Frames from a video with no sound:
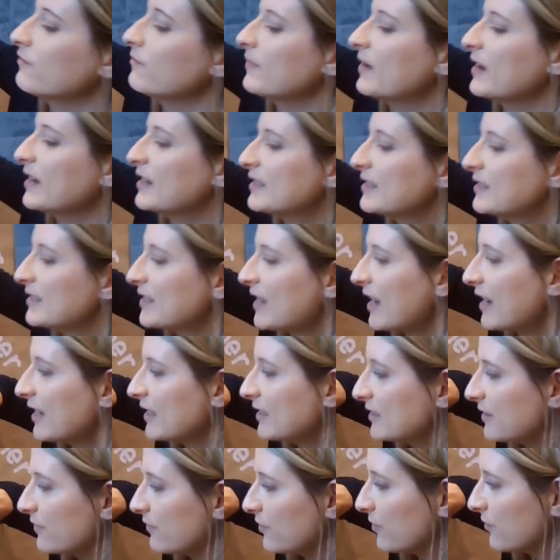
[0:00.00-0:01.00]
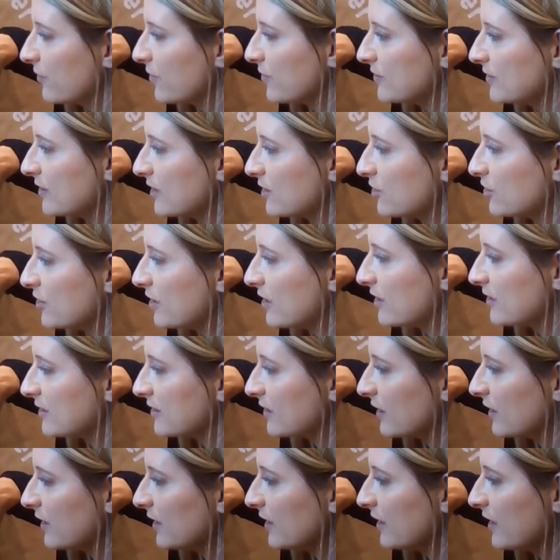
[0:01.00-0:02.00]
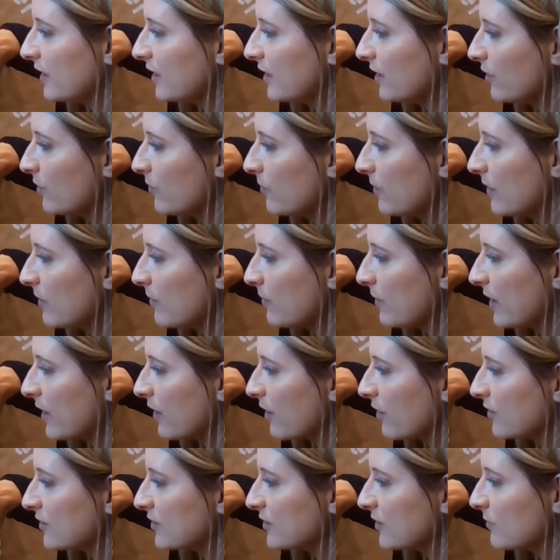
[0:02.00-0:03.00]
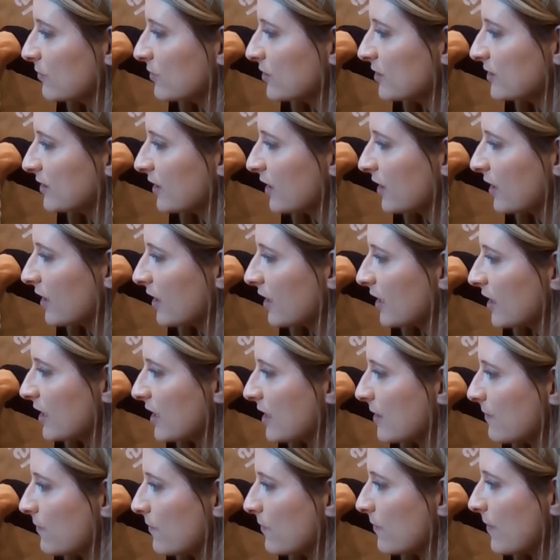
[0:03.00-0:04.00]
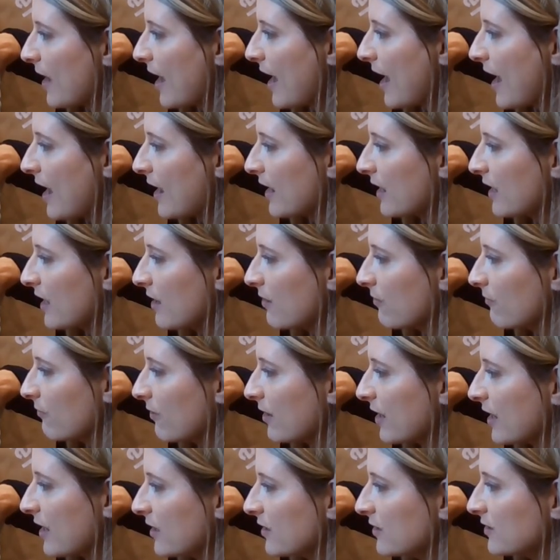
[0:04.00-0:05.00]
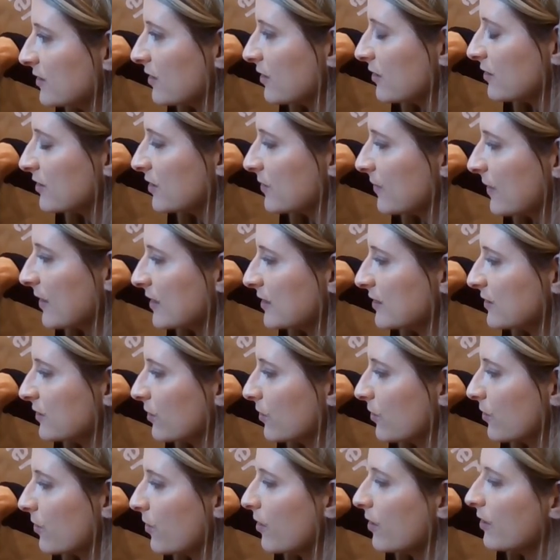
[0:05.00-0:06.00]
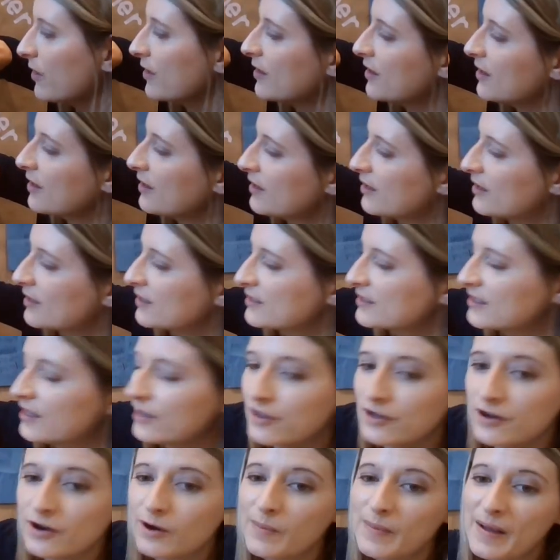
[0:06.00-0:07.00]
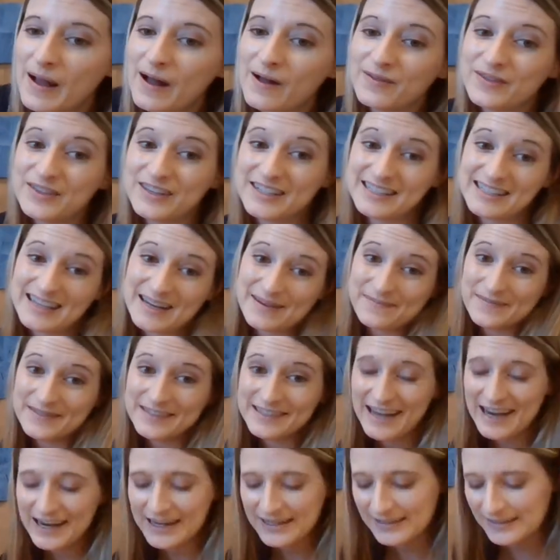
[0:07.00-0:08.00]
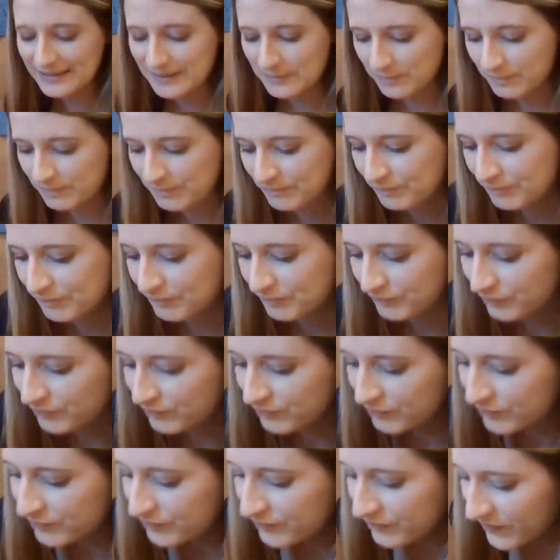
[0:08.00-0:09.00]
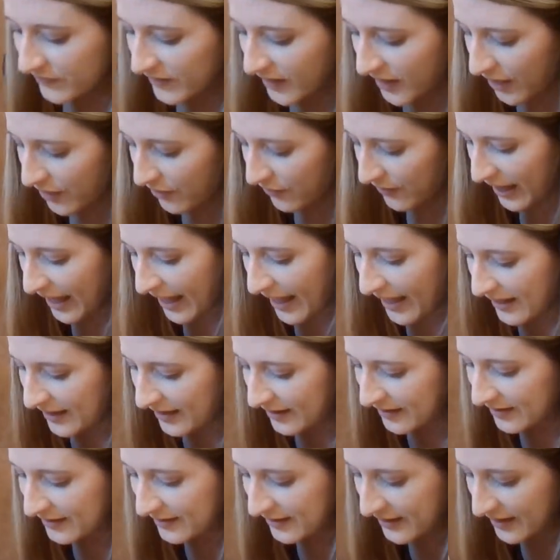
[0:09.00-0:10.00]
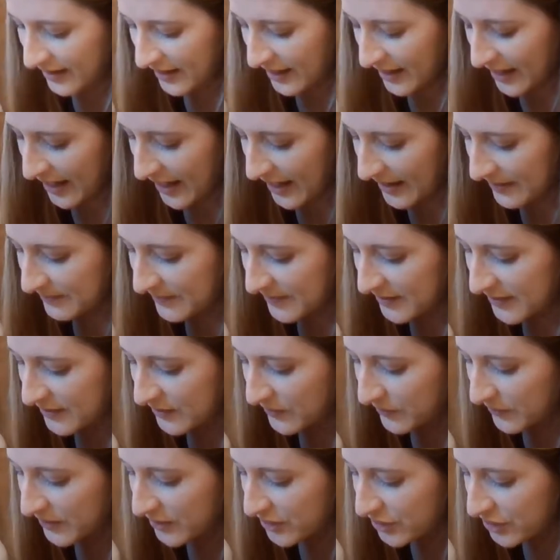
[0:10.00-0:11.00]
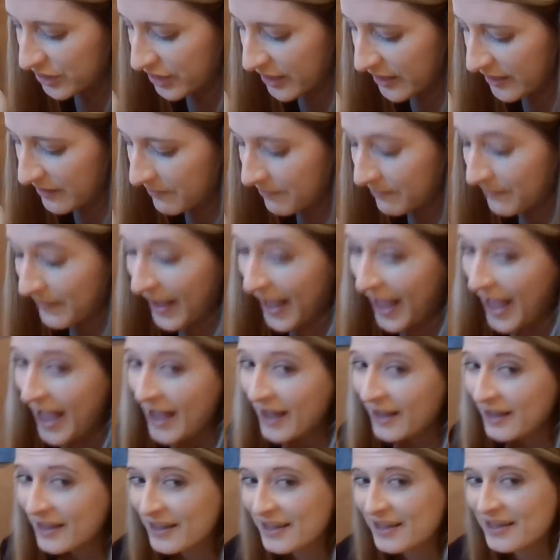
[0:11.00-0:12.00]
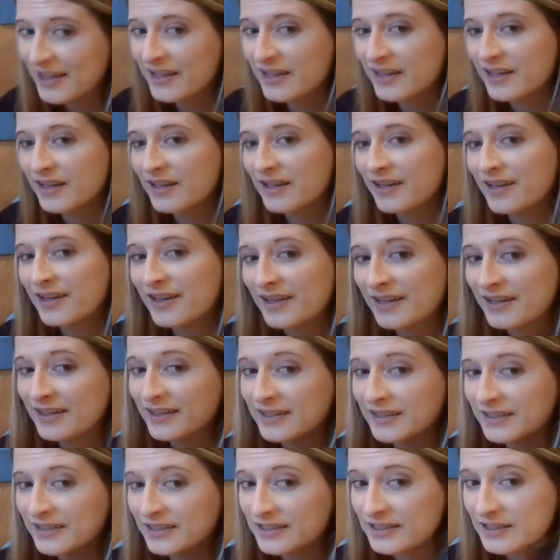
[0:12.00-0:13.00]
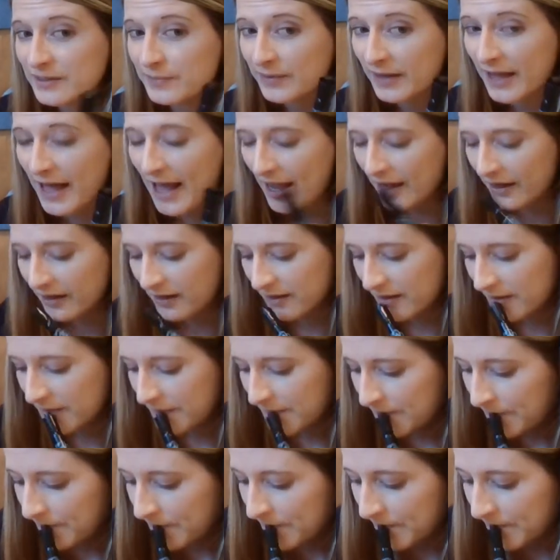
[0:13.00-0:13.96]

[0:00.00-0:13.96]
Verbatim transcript: of my sides of the rosy cheek is a little bit bigger, so I'm just going to keep adding rings onto my circle till they're about the same size. Okay, I'm switching back to black.